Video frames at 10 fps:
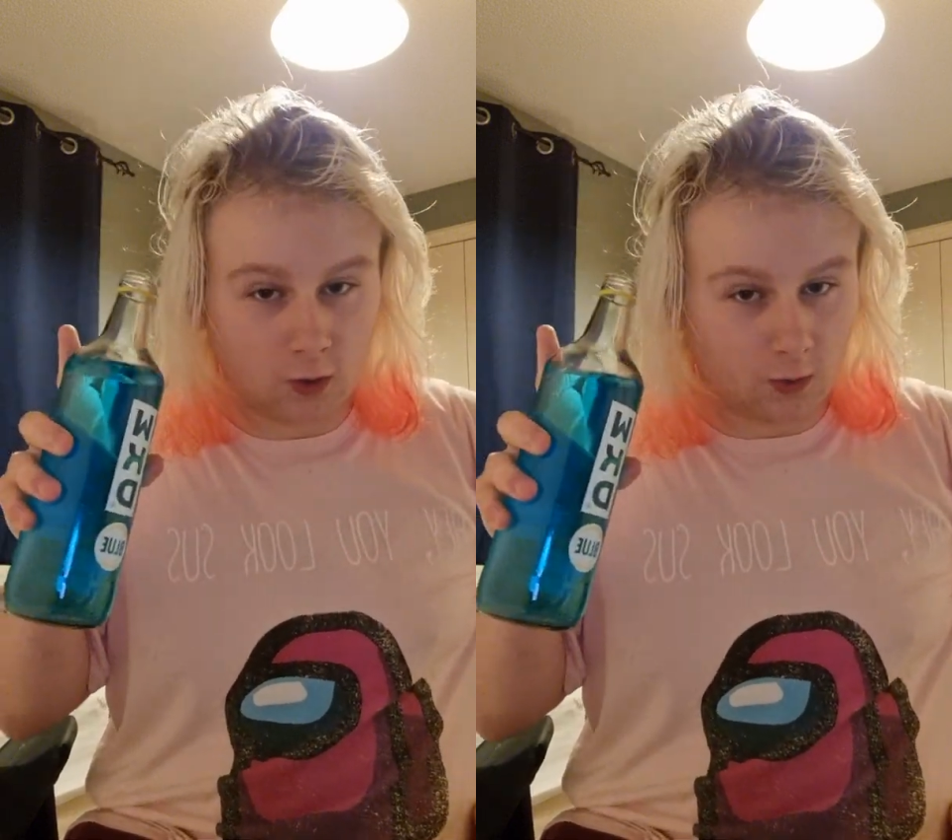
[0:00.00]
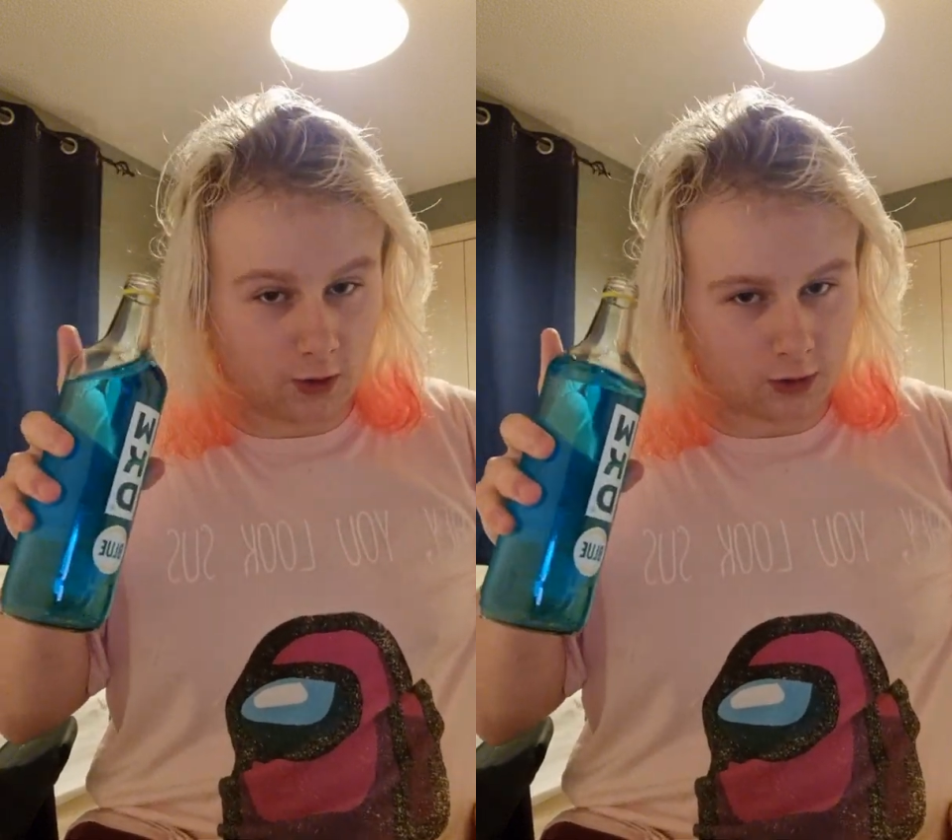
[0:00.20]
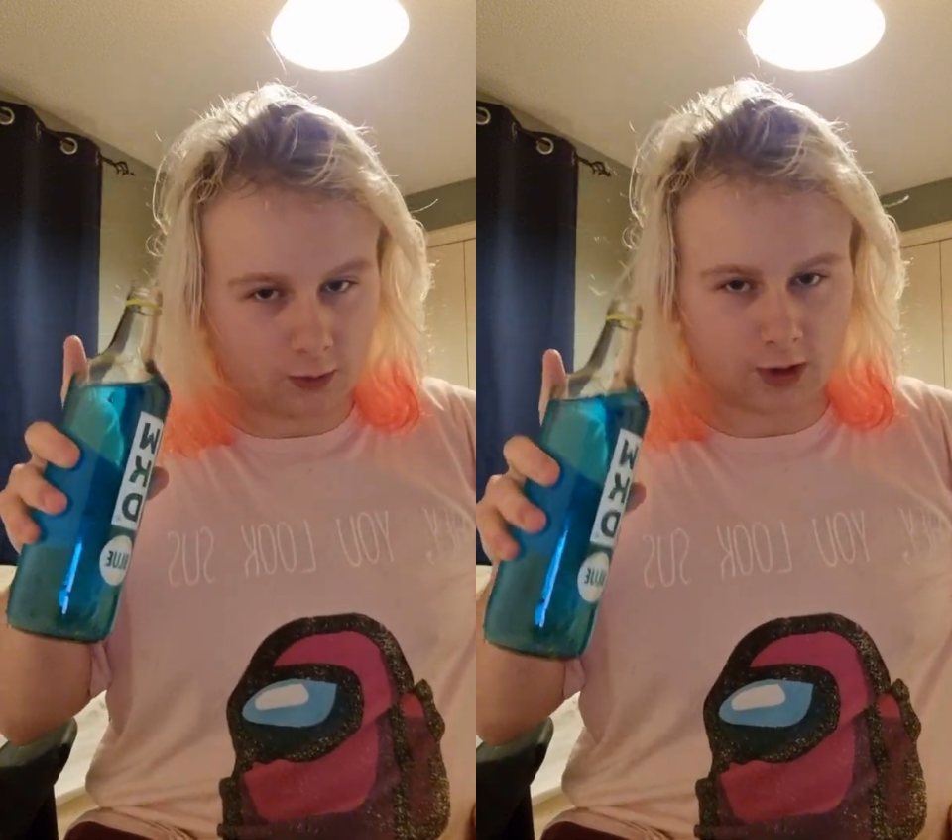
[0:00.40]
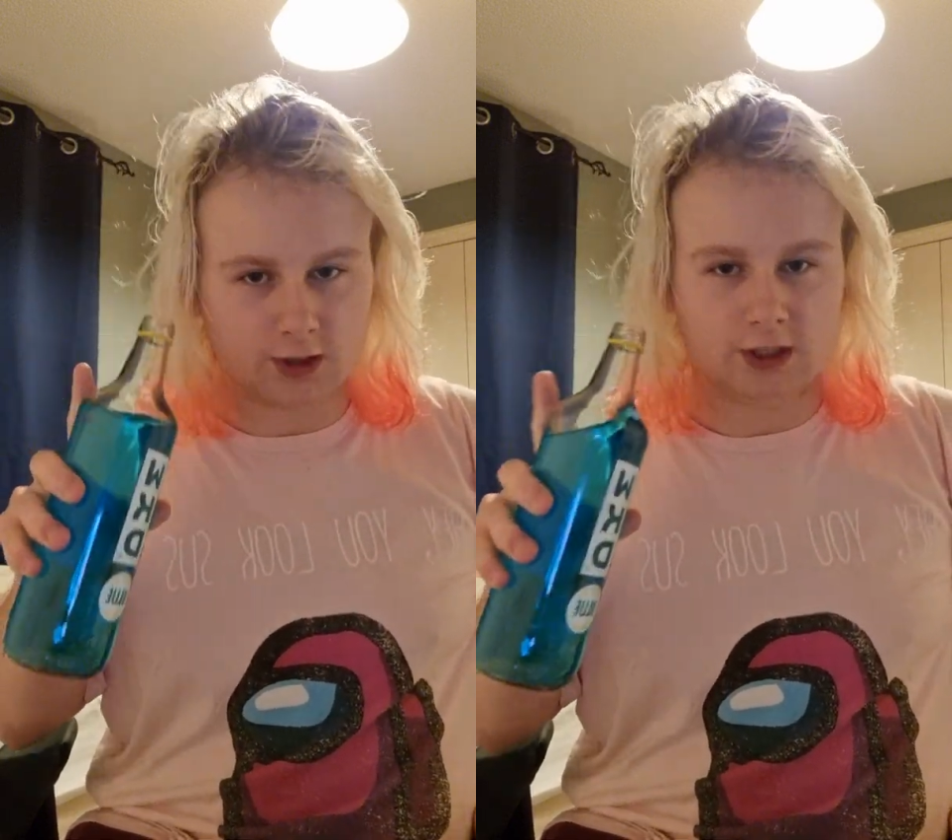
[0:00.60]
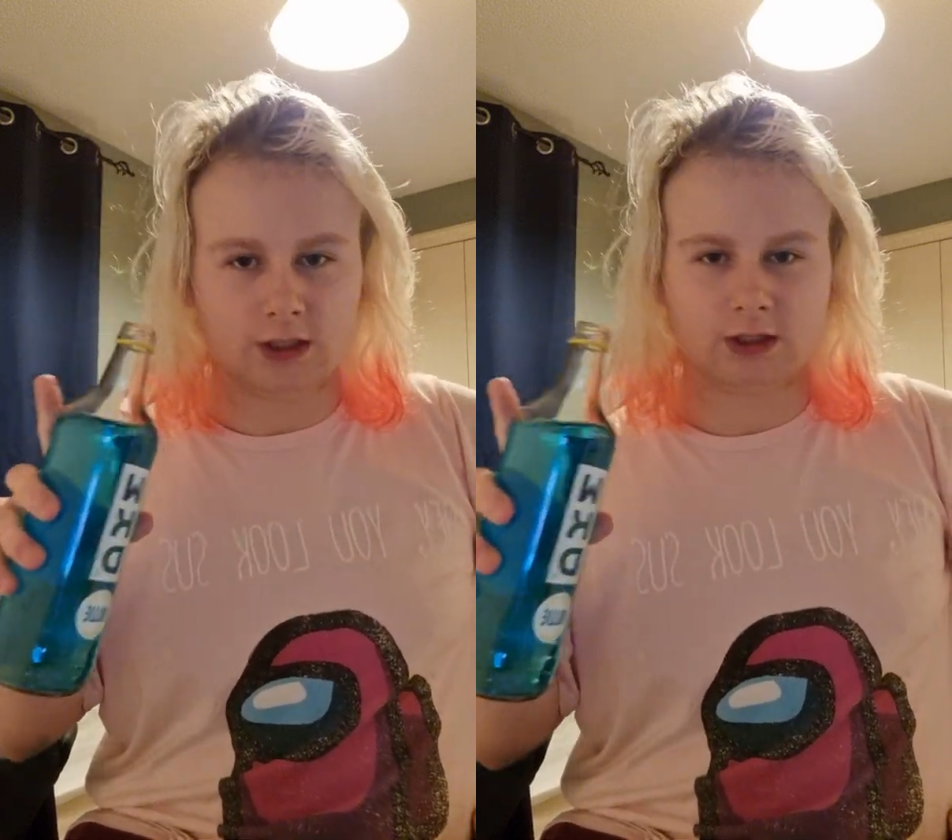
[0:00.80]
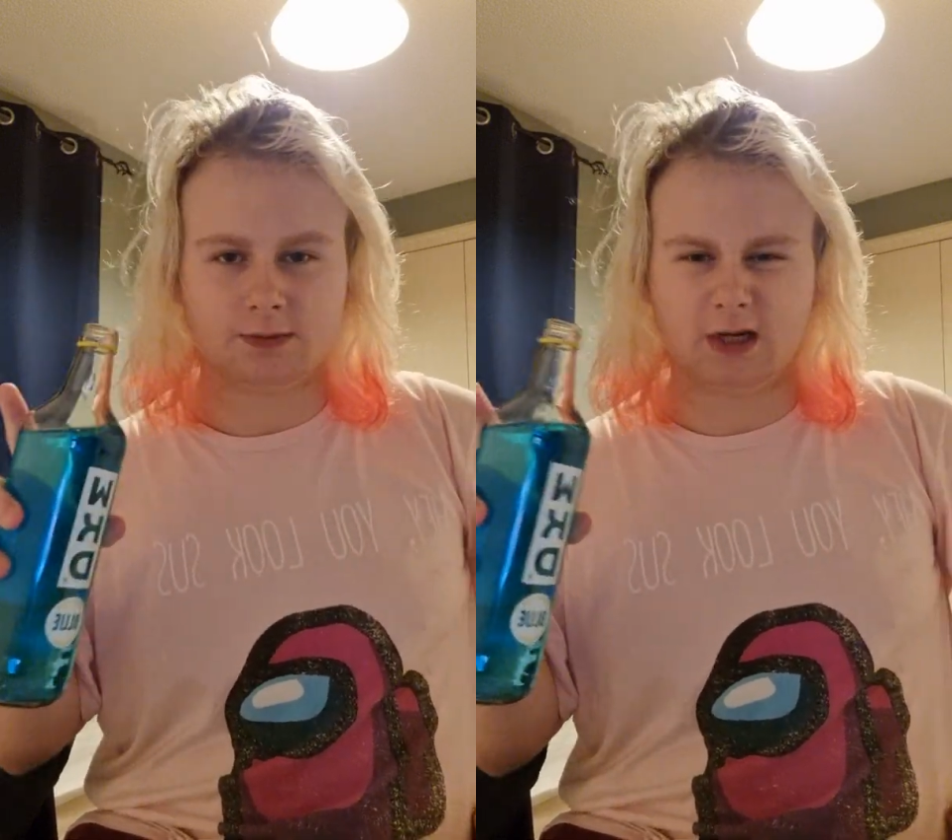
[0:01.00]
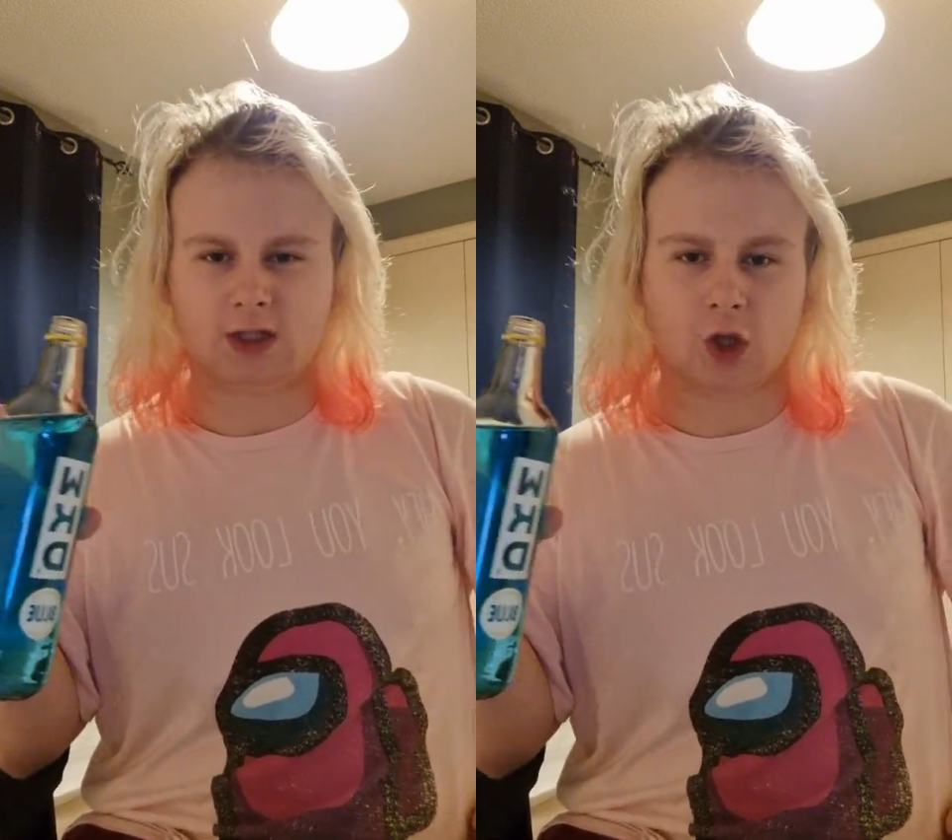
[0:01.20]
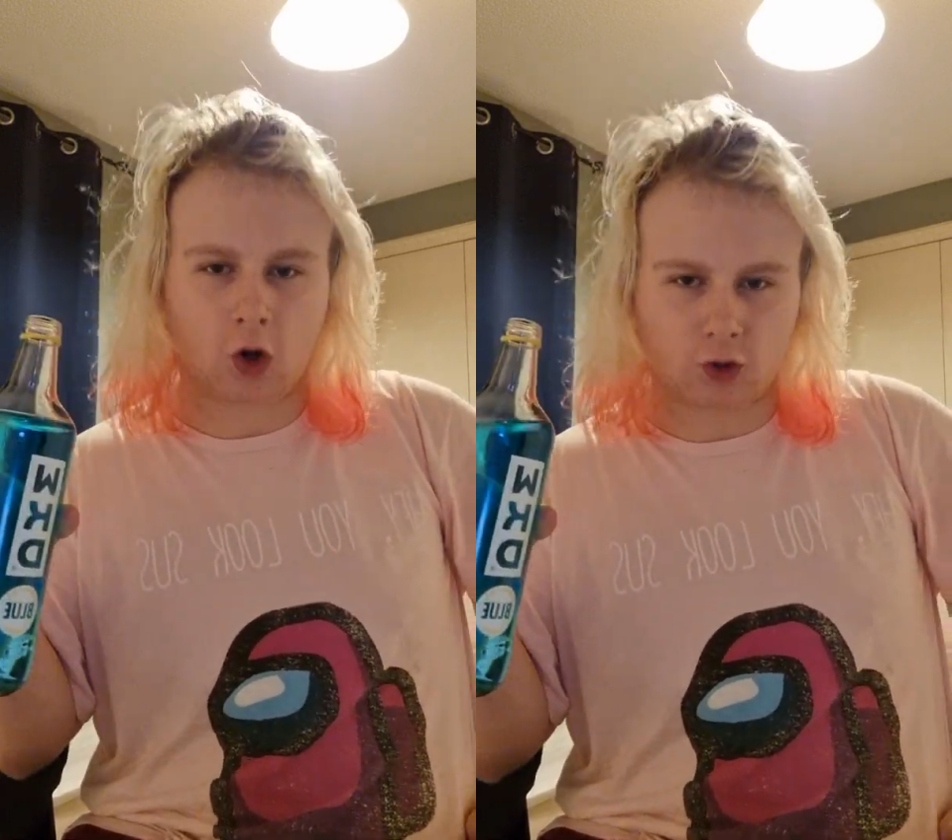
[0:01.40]
with one of these, my
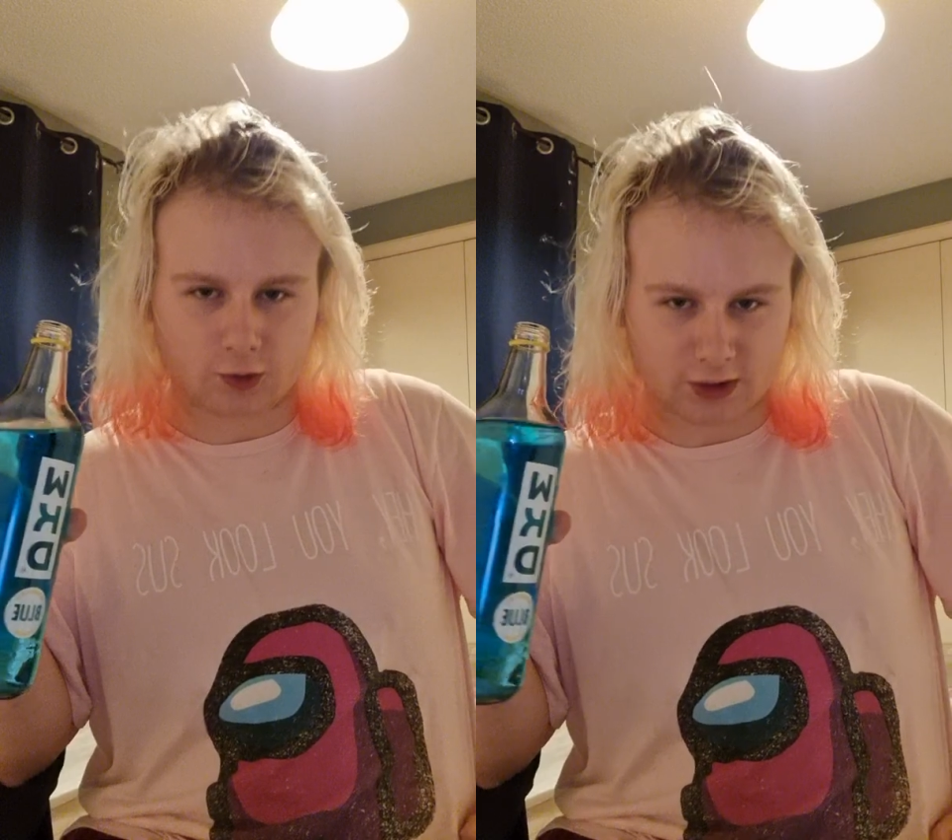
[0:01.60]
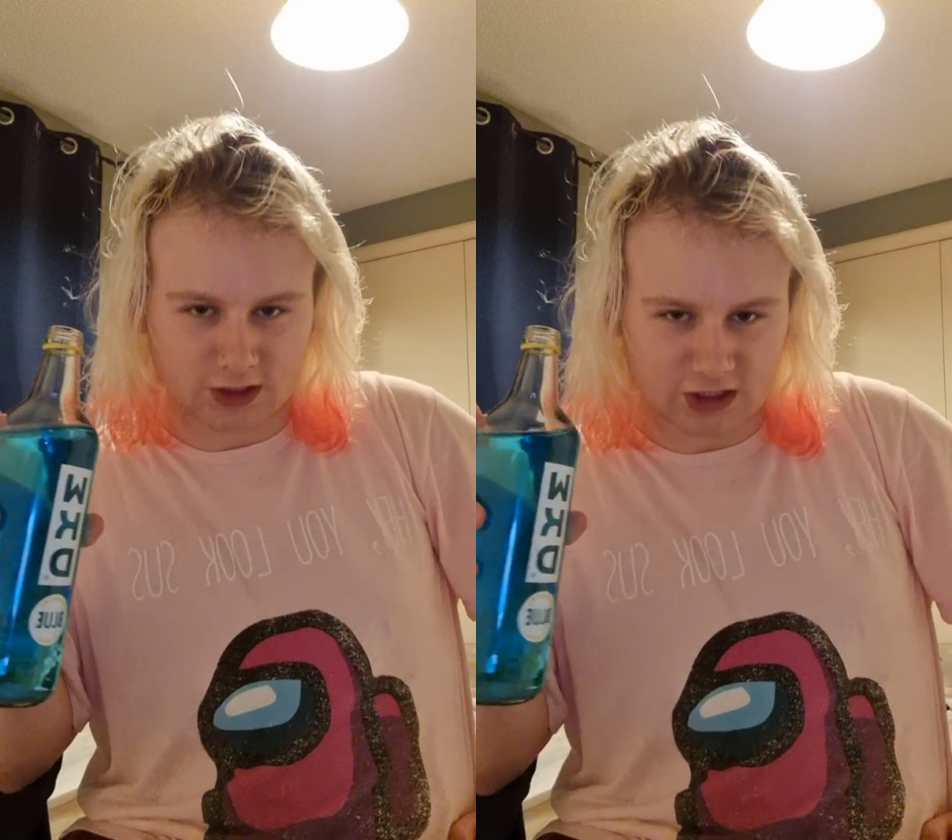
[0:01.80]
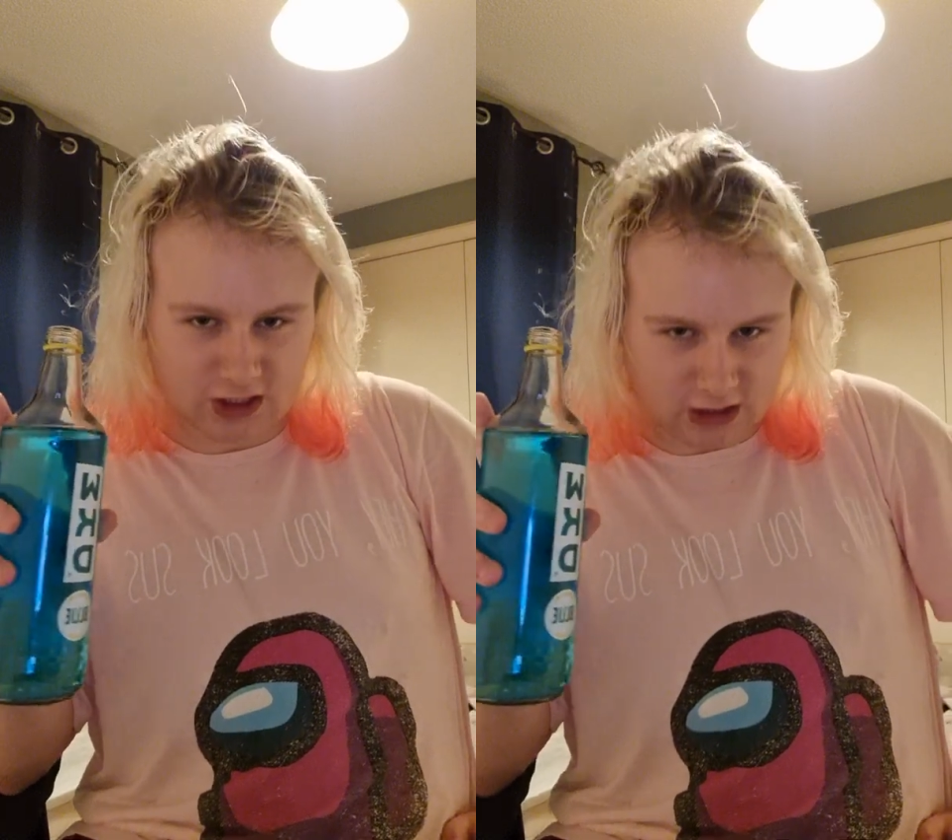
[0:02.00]
tolerance